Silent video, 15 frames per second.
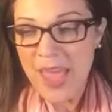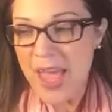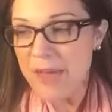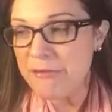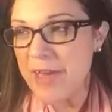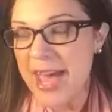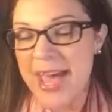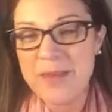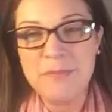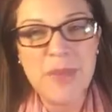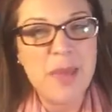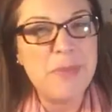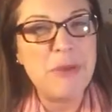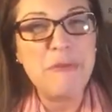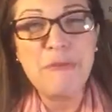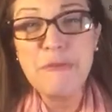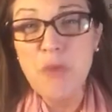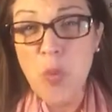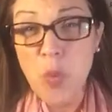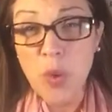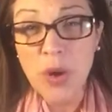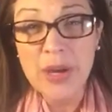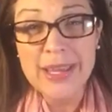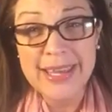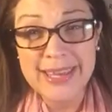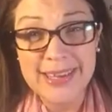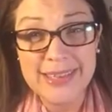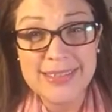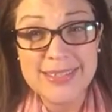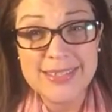I've had maybe 4
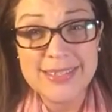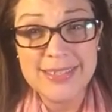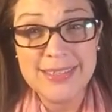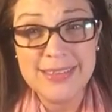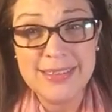kids